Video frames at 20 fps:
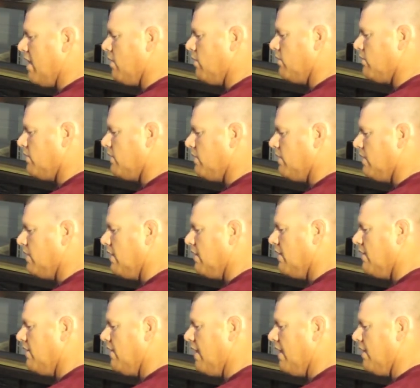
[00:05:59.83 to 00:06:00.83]
out.
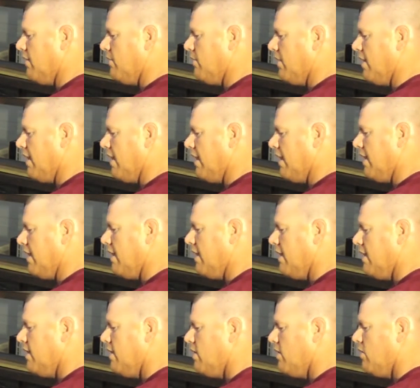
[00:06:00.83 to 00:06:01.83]
That way,
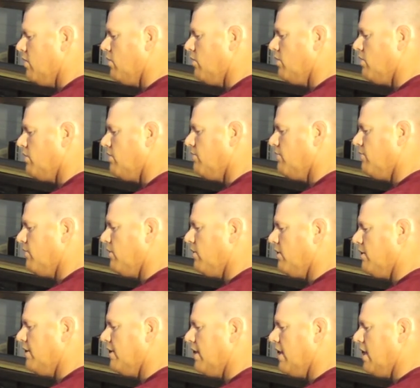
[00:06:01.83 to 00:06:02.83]
when you
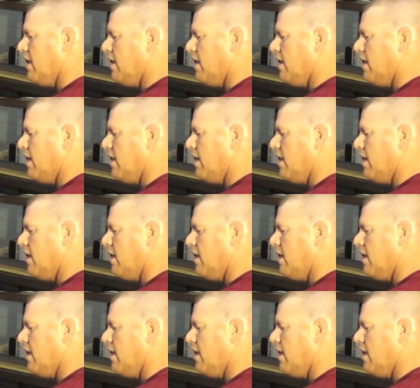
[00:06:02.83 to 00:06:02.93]
fold it